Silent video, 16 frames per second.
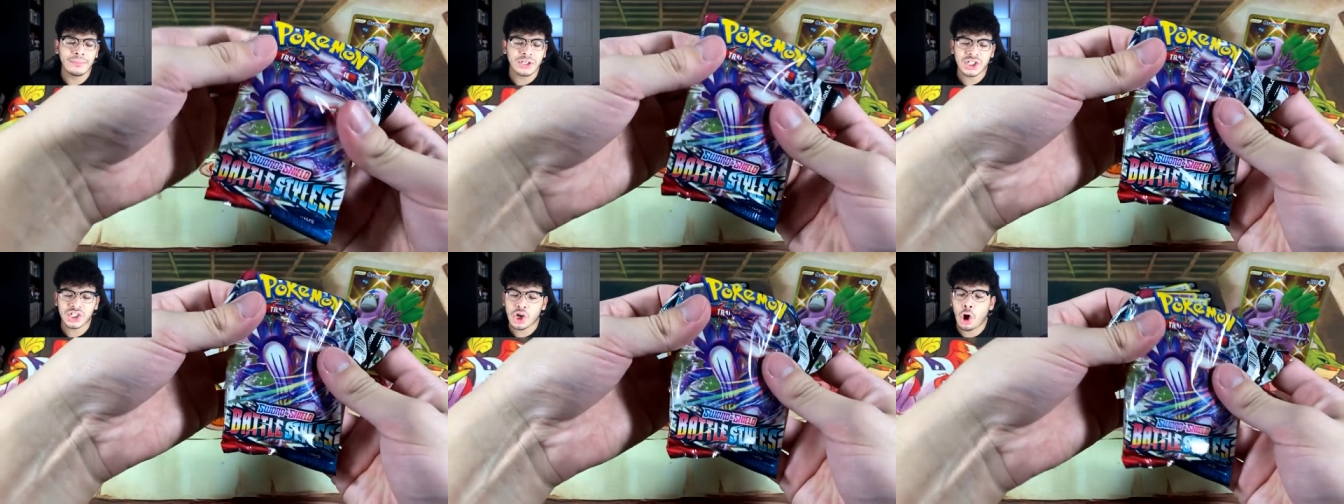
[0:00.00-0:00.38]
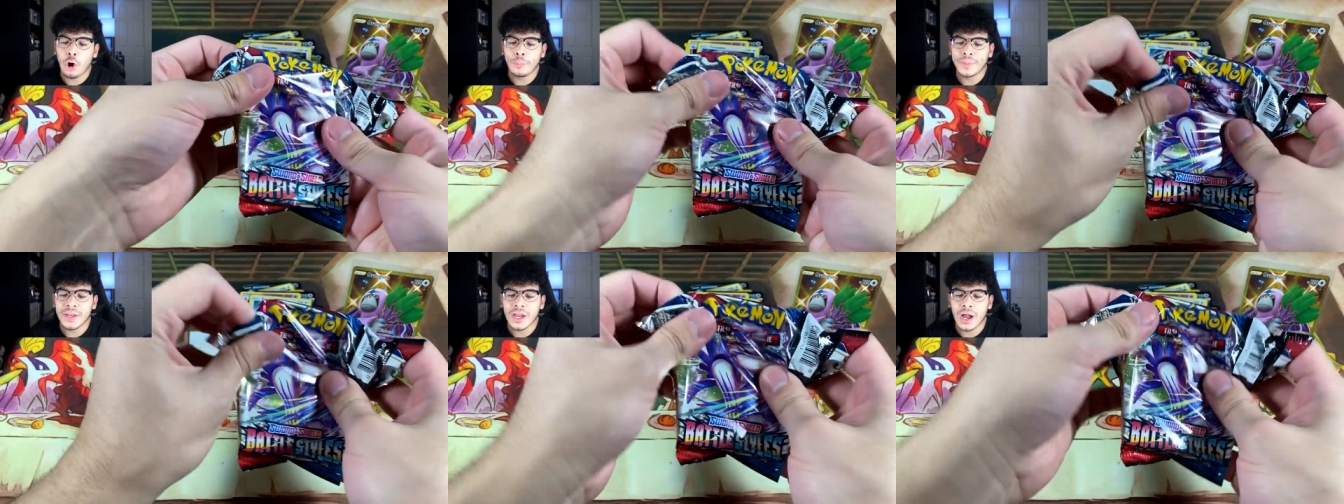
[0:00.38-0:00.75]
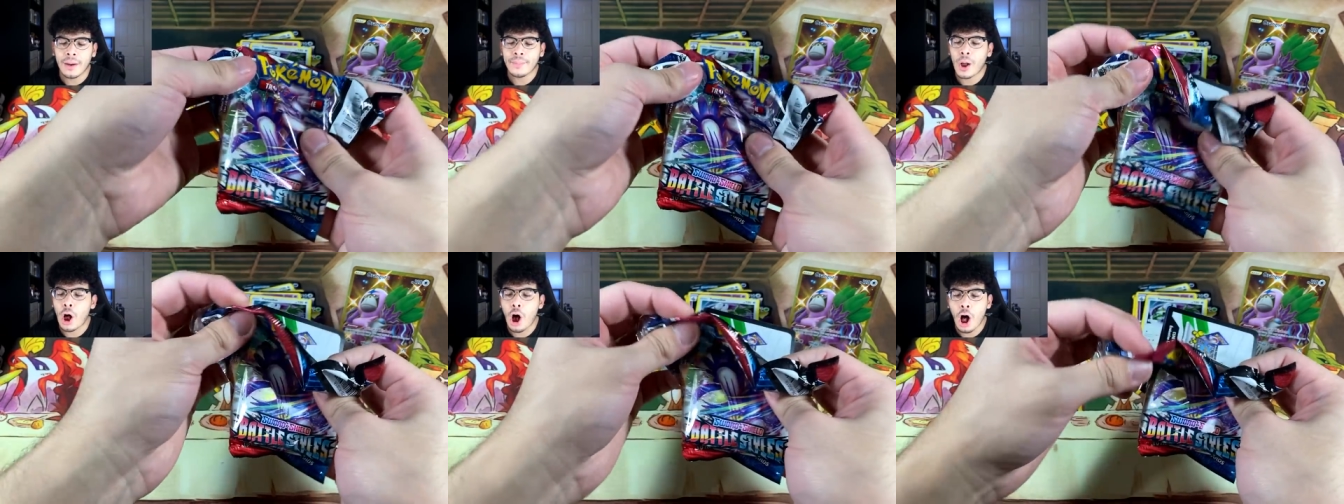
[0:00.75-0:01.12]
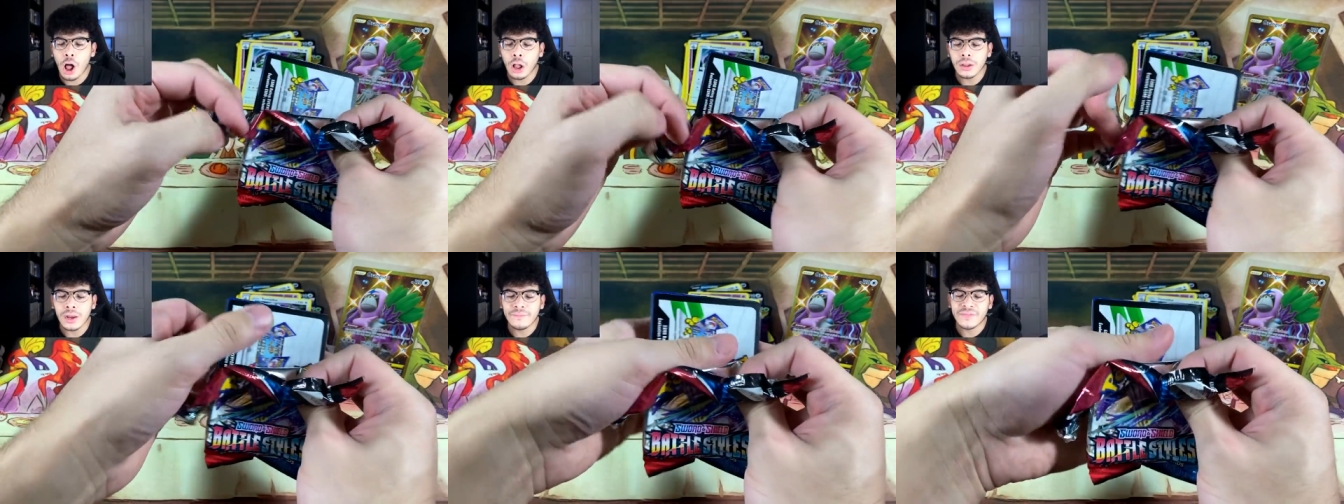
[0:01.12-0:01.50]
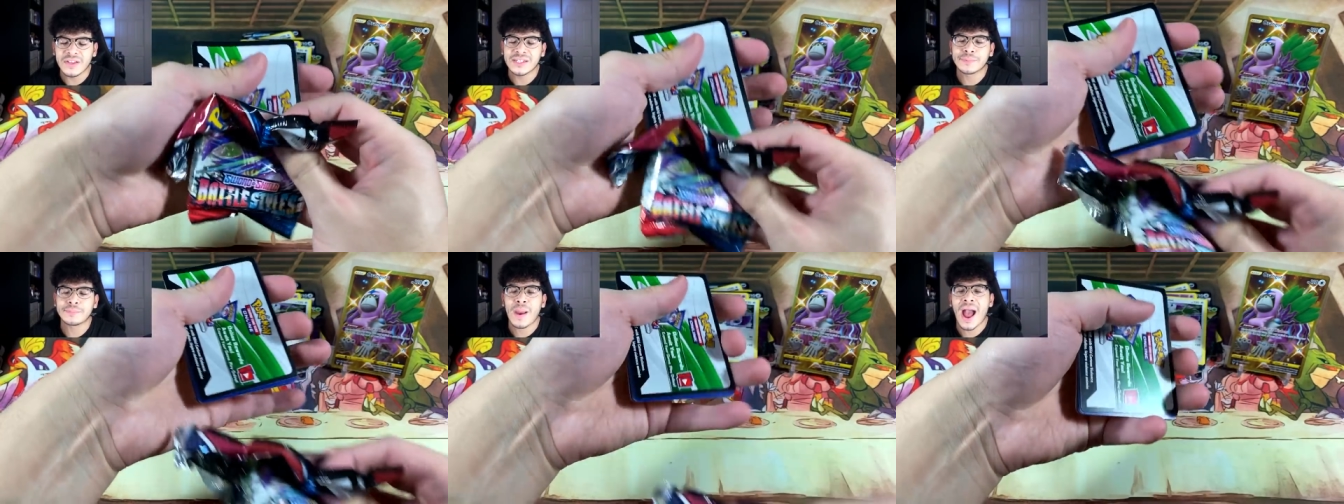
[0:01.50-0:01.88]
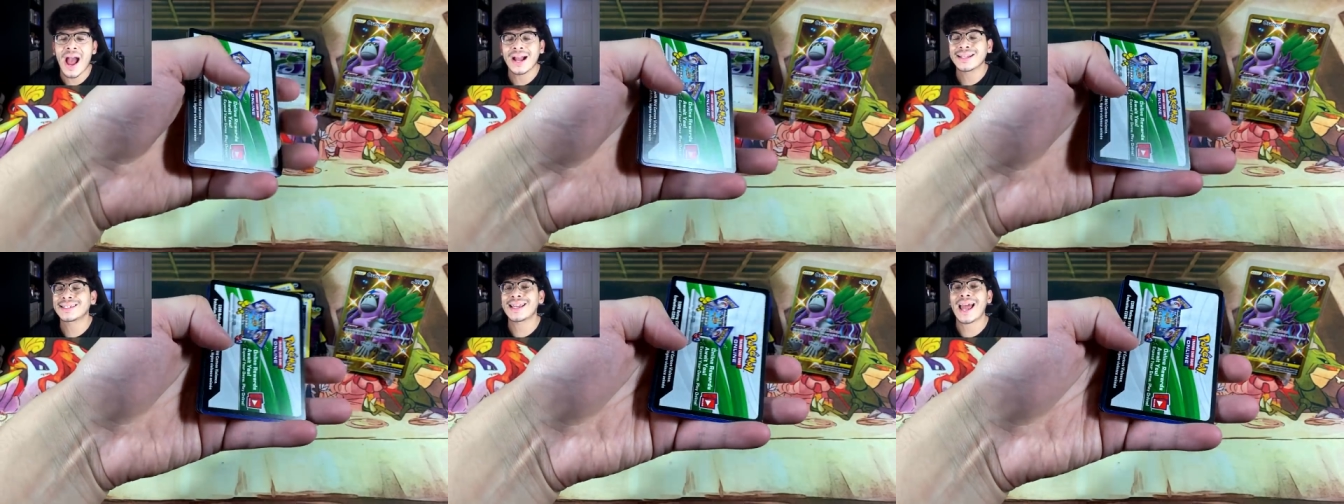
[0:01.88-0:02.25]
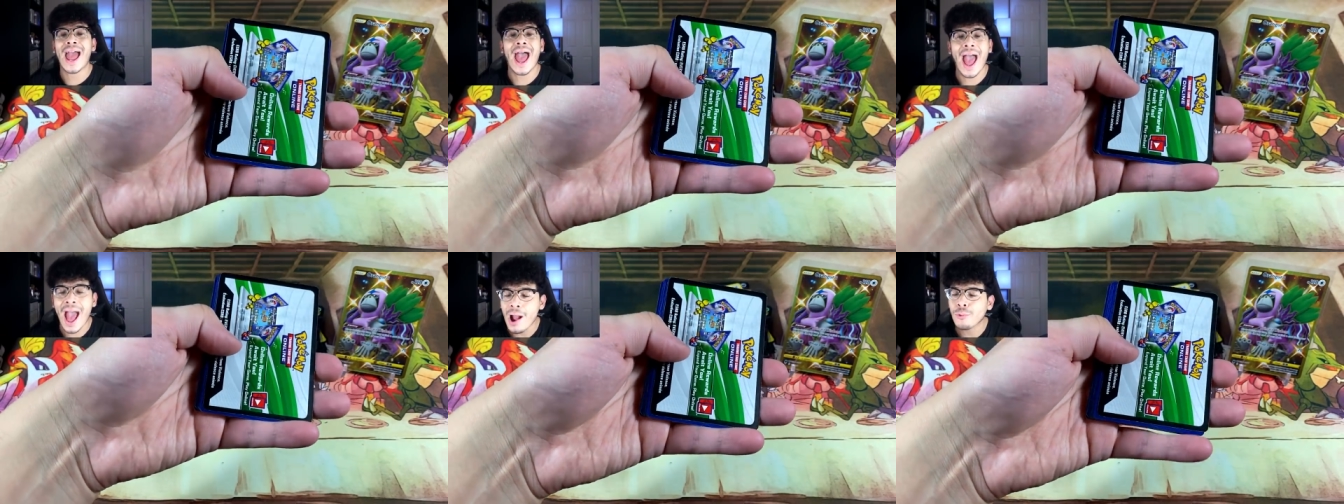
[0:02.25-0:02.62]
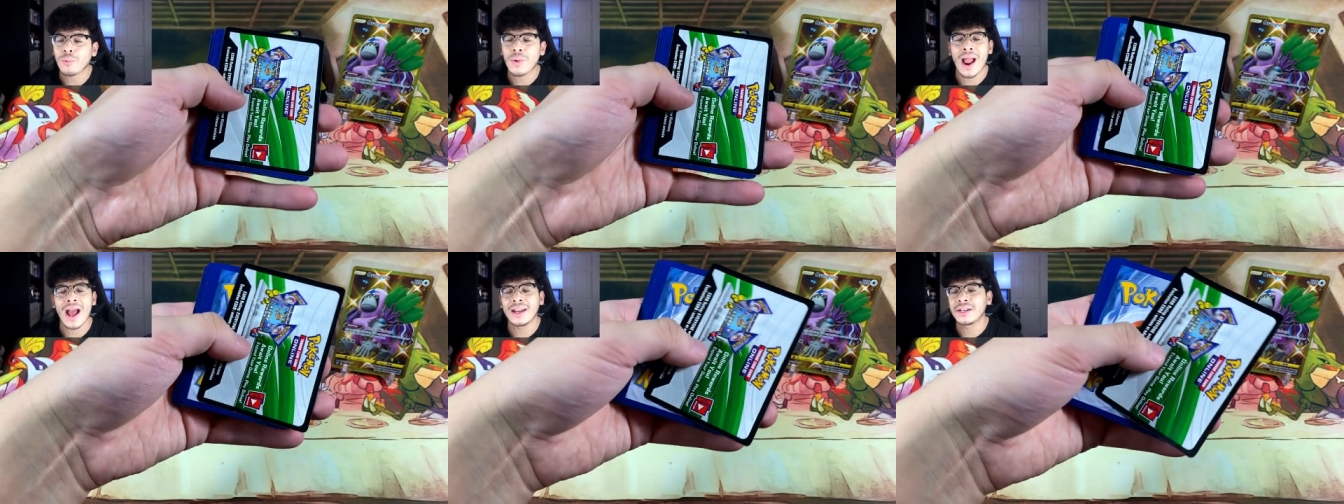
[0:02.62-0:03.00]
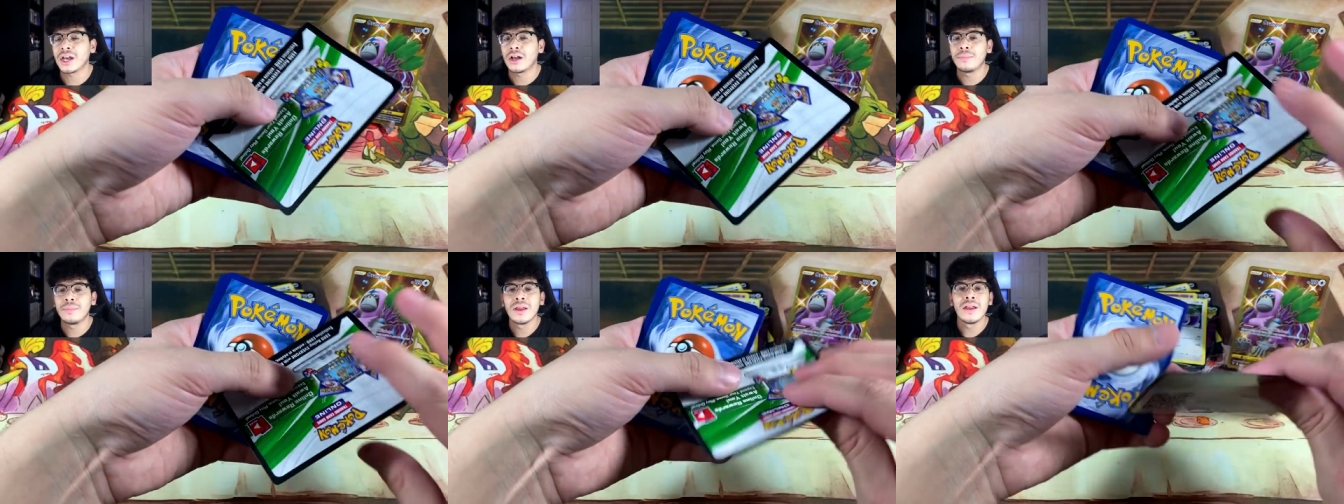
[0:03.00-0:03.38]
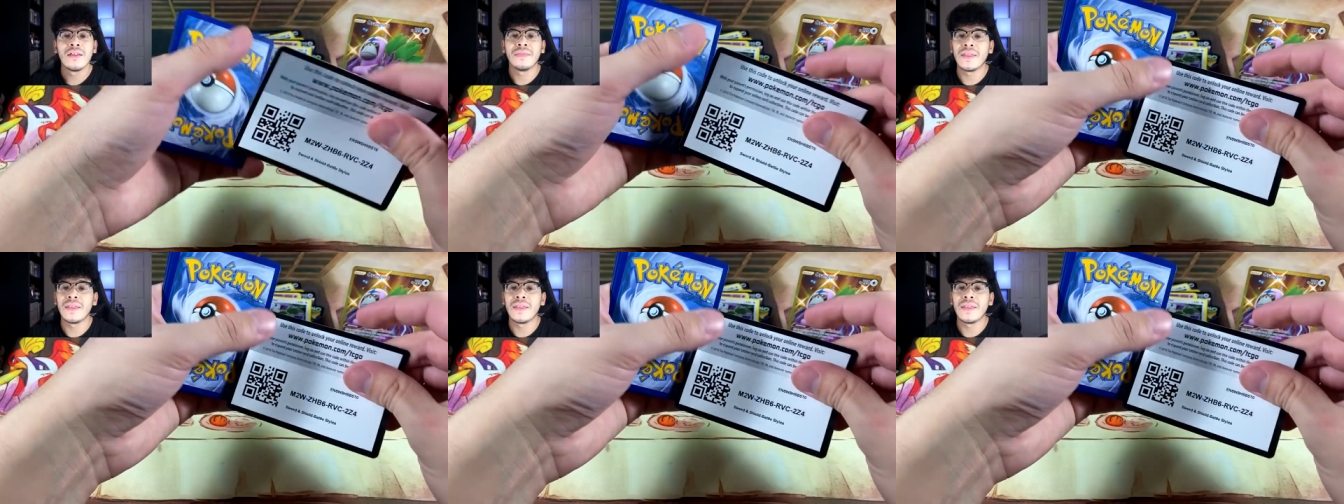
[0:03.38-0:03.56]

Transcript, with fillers: I'm just opening up all of these packs at random.